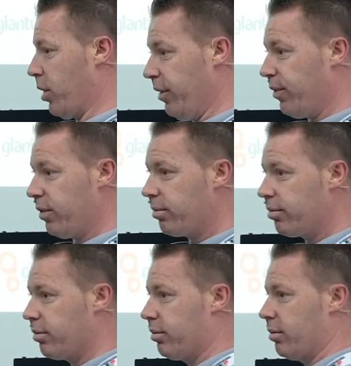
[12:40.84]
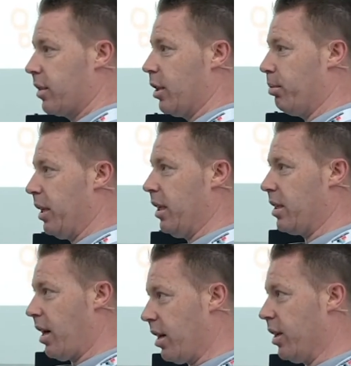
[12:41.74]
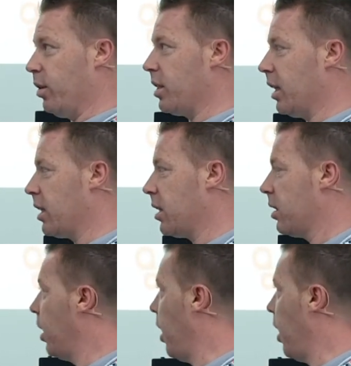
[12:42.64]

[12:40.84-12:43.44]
rife. Companies are using it a